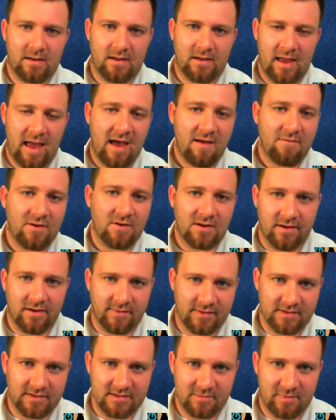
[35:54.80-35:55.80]
having
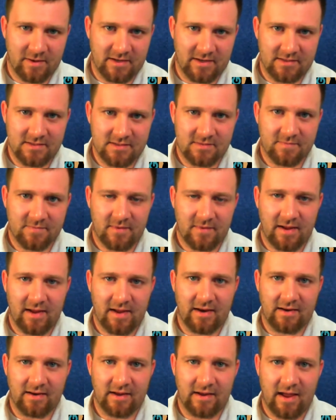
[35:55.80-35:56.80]
done these debates
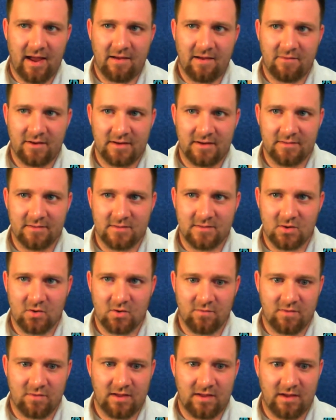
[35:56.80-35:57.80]
and having sort
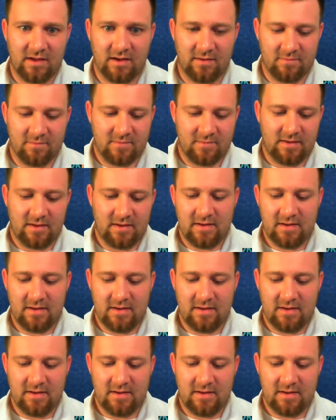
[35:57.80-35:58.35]
of the